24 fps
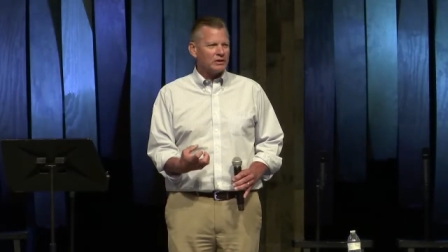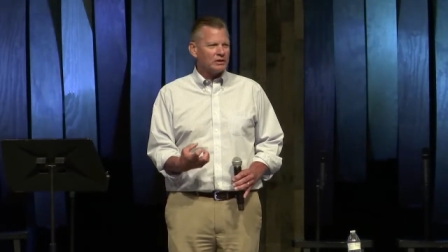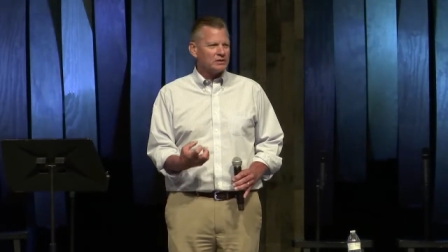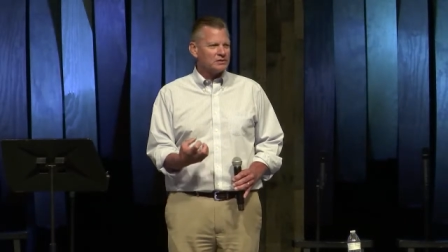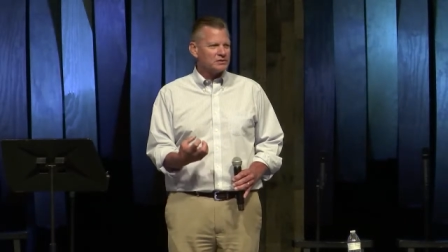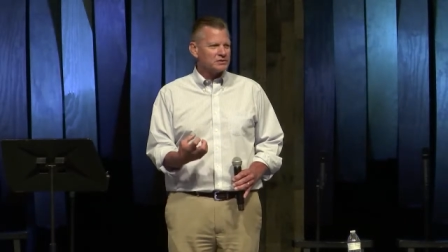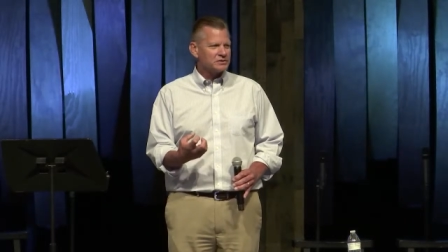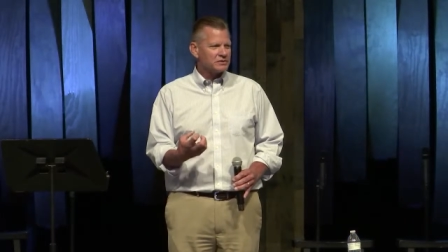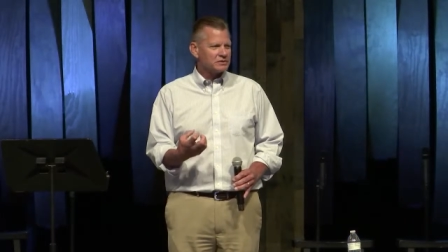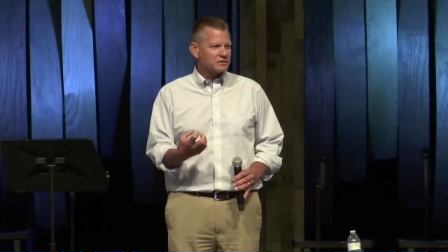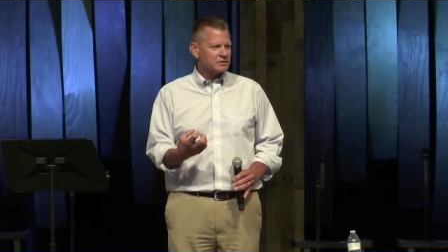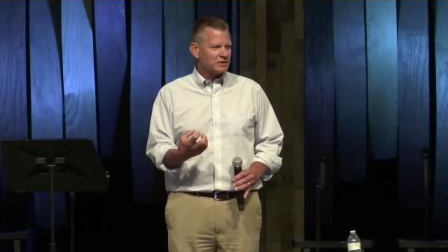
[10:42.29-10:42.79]

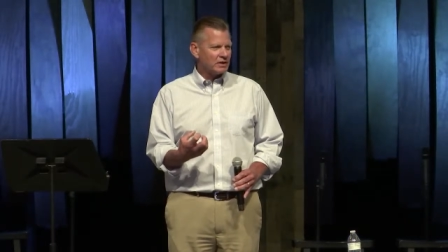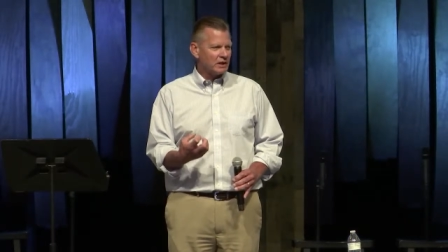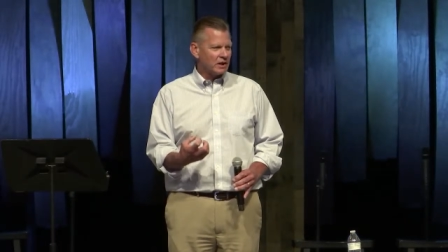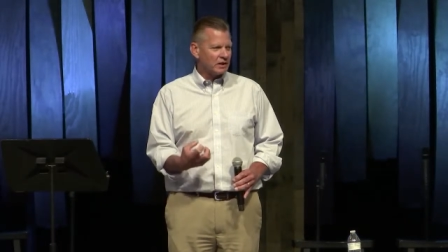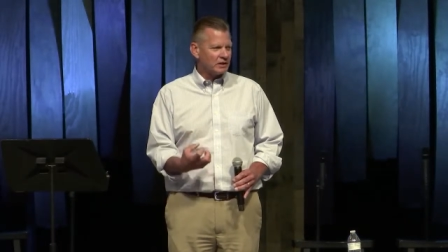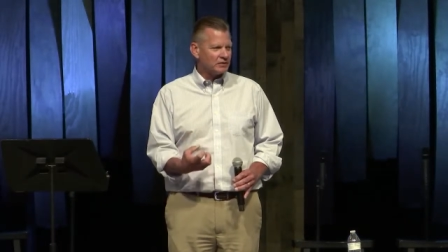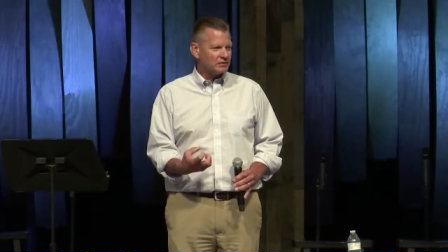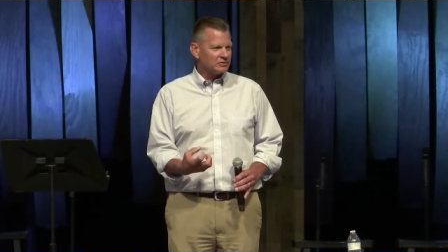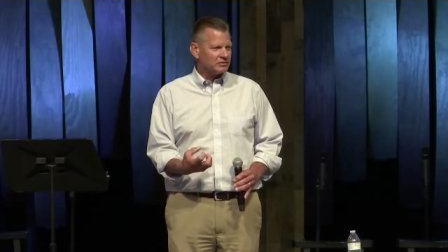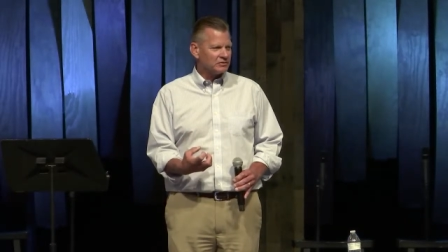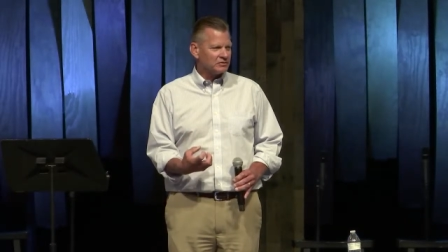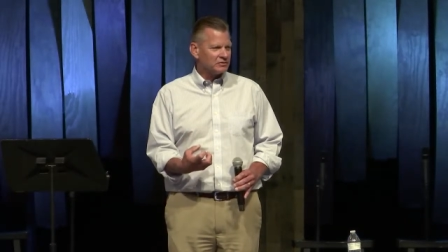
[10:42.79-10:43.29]
does.
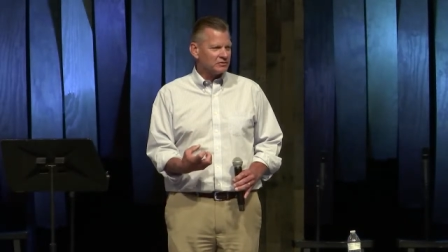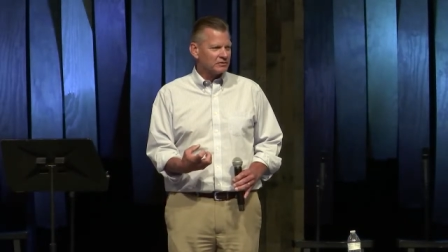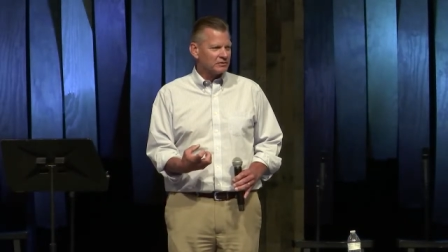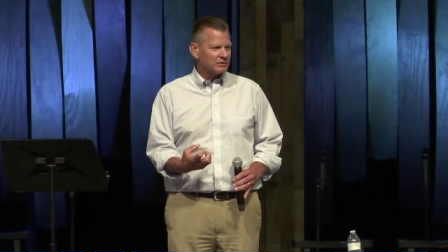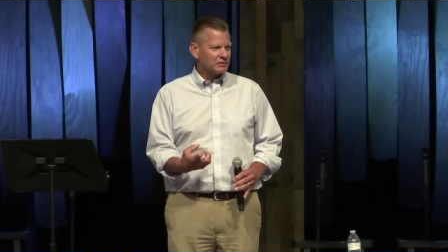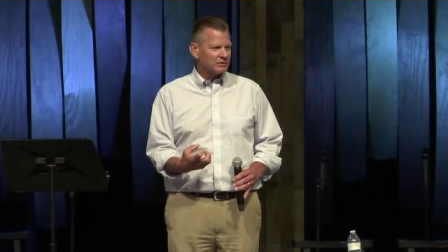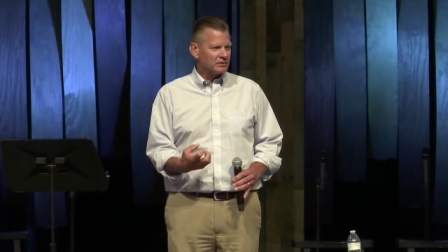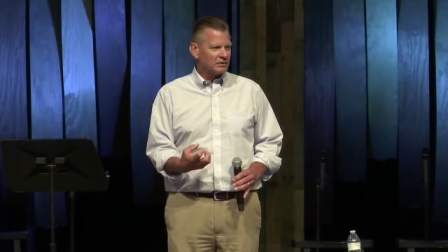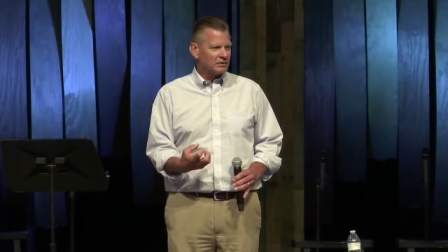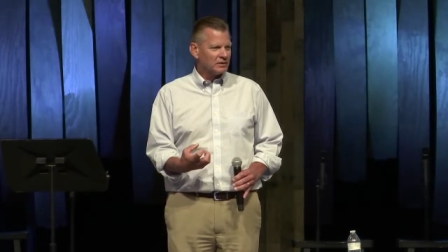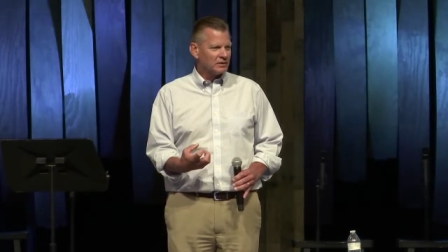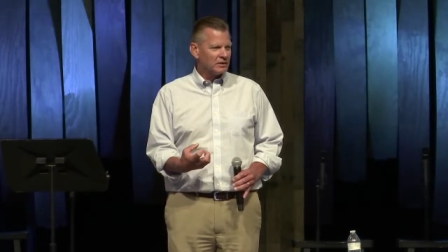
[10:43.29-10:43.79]

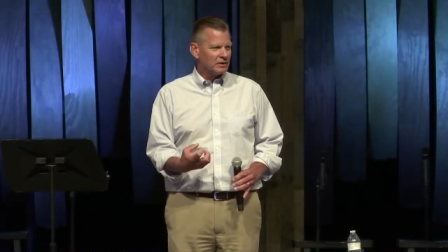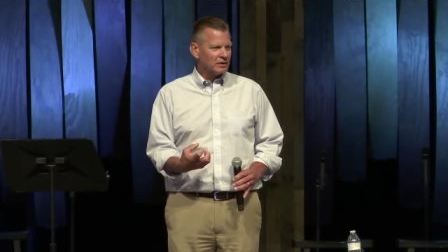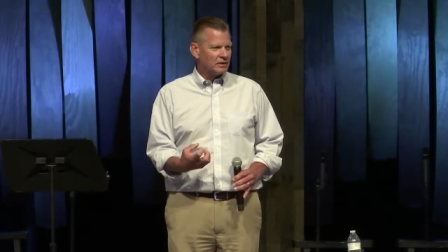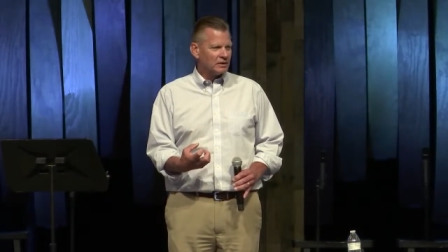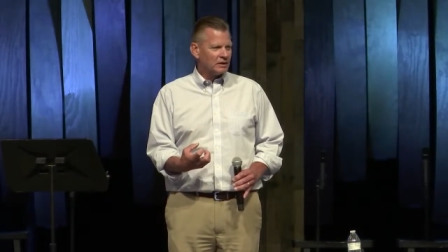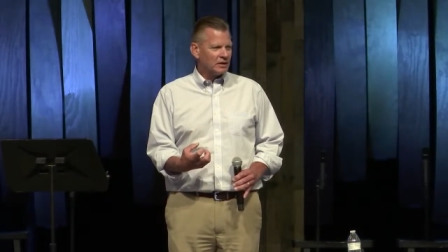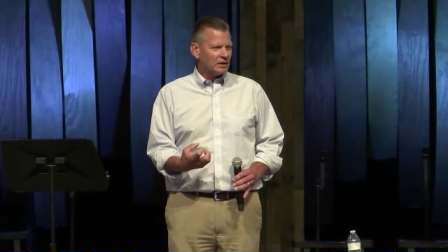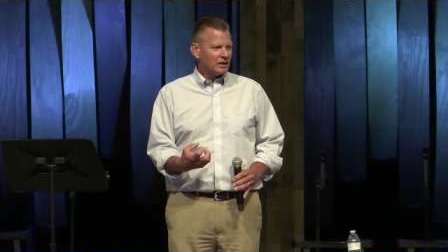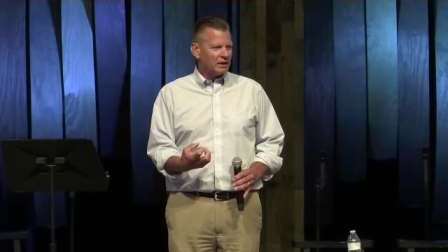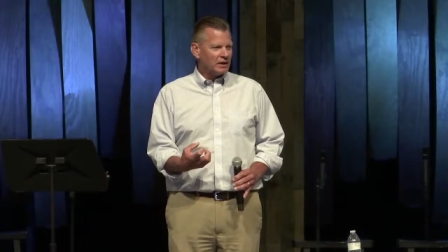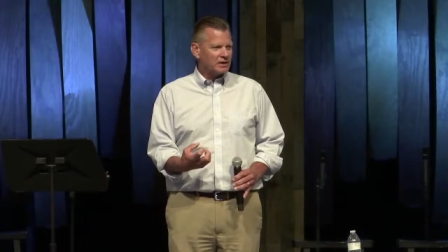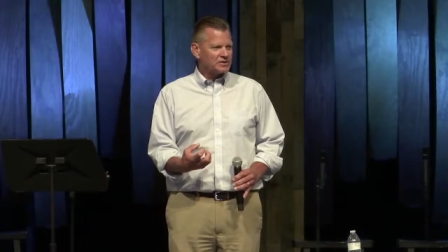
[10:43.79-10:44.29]
He
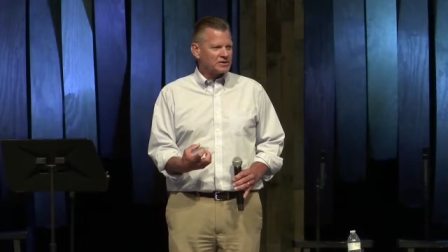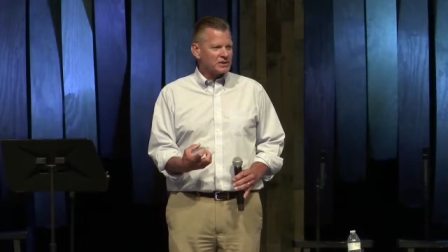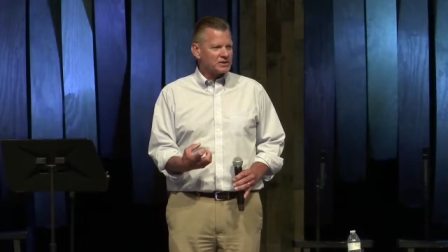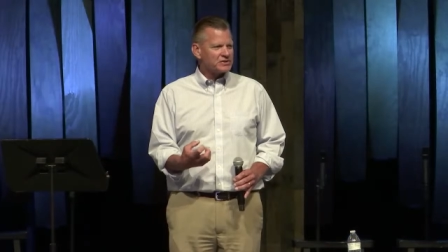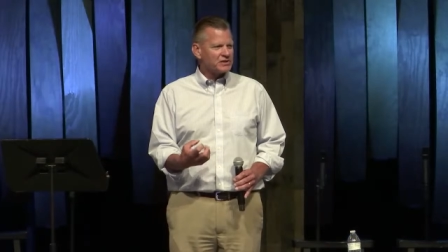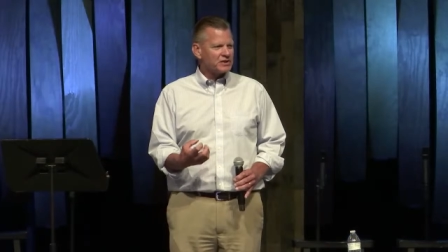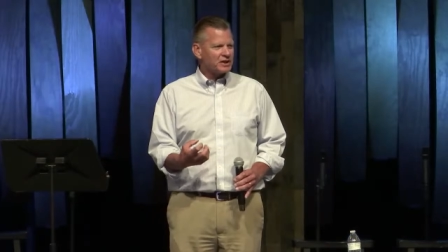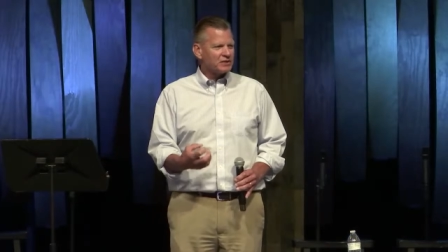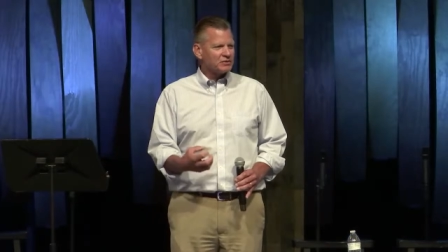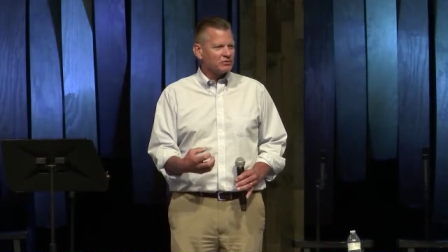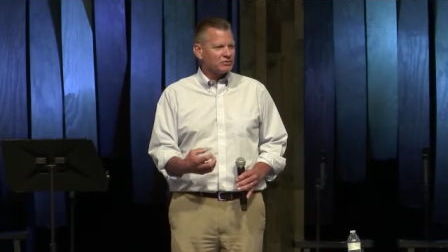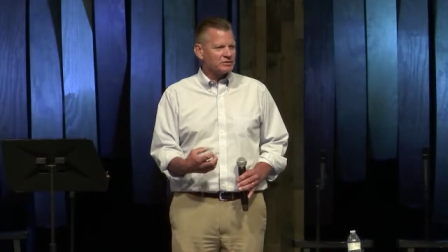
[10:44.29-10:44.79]
says, and then you'll
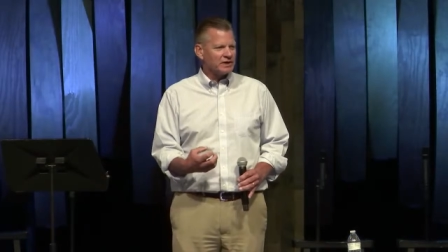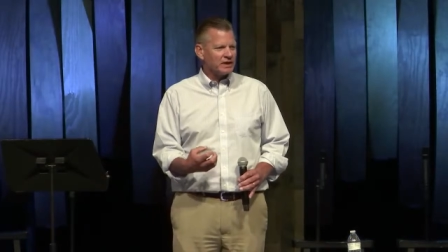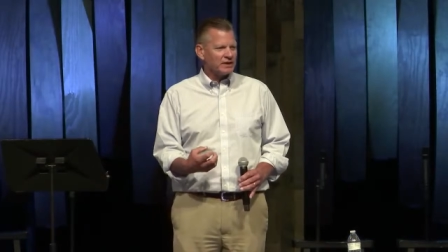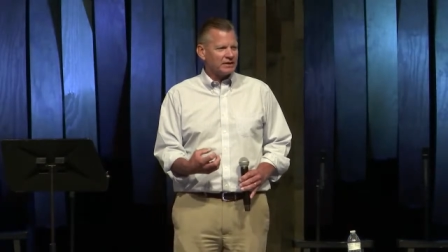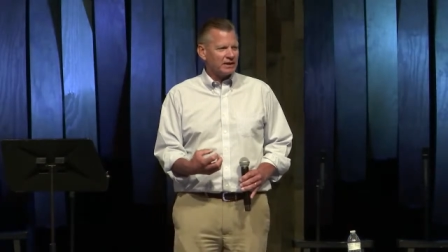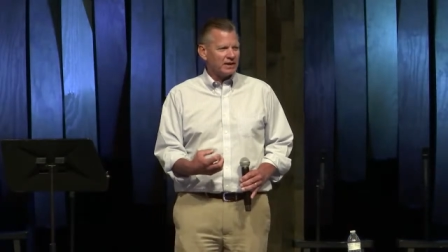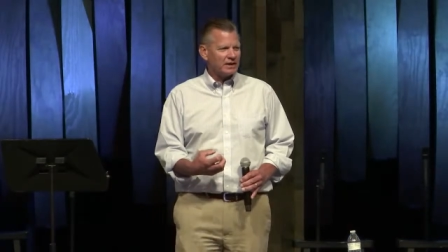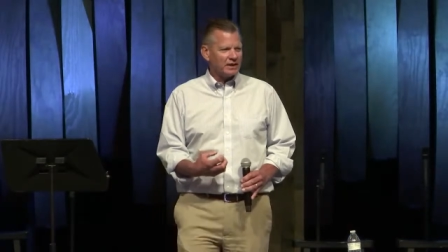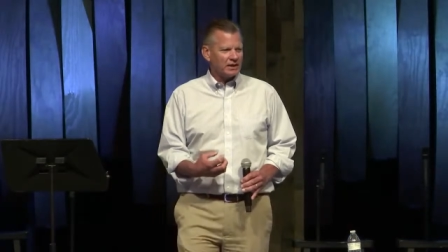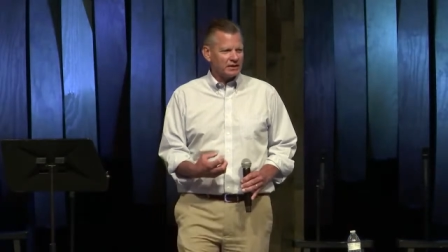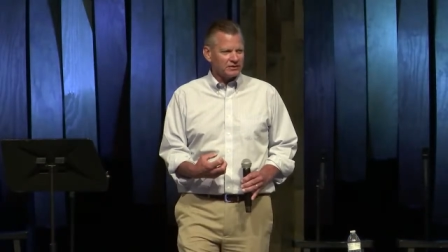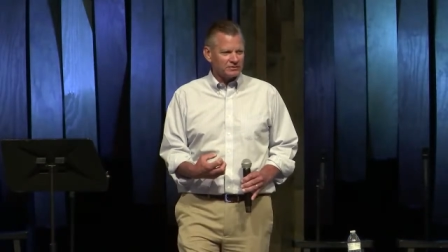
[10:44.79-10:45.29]
take that next step.